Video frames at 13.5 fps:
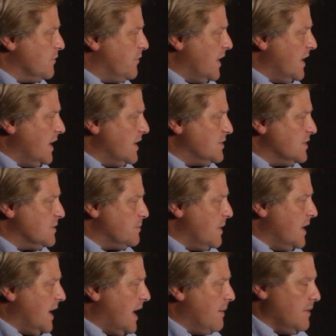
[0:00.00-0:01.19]
finances may
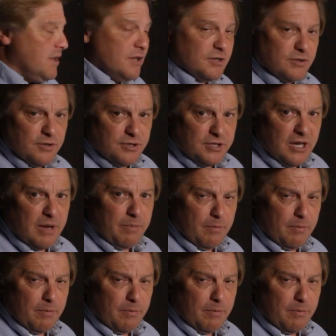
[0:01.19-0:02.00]
not be this good a shape,